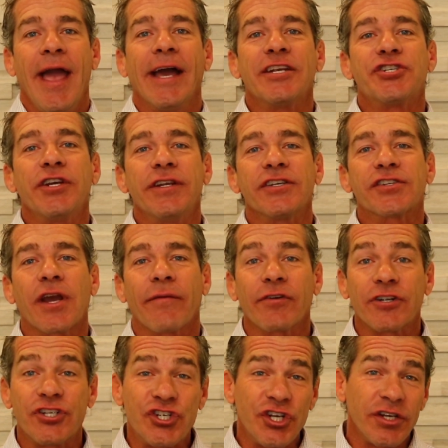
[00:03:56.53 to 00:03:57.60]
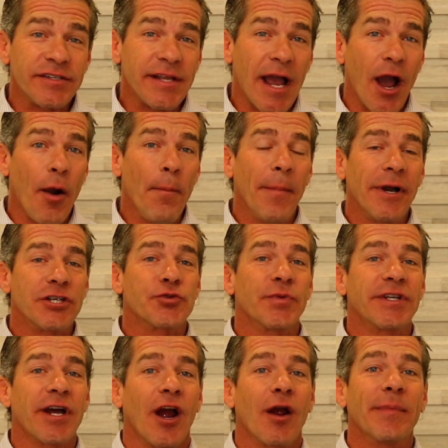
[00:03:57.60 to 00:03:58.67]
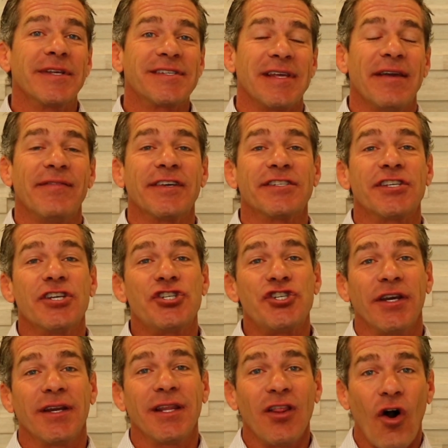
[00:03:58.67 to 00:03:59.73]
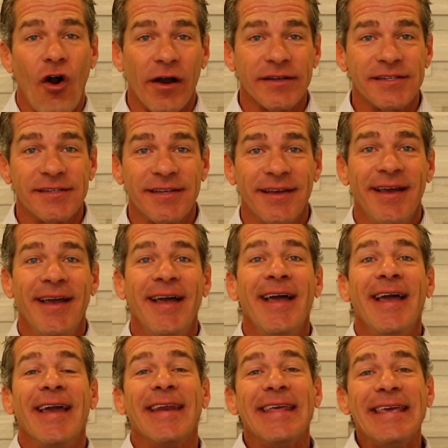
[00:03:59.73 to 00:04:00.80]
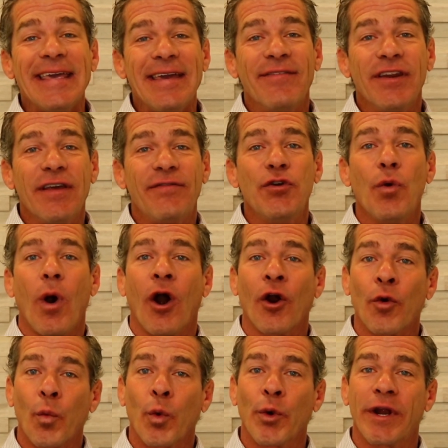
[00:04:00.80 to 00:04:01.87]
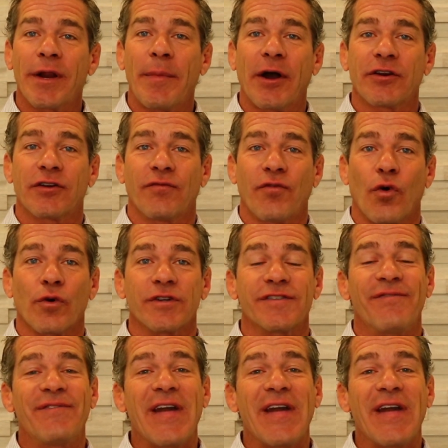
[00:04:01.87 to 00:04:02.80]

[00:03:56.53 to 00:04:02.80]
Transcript: and she discovered just how much retirement savings she had lost. And even if you aren't worried about divorce,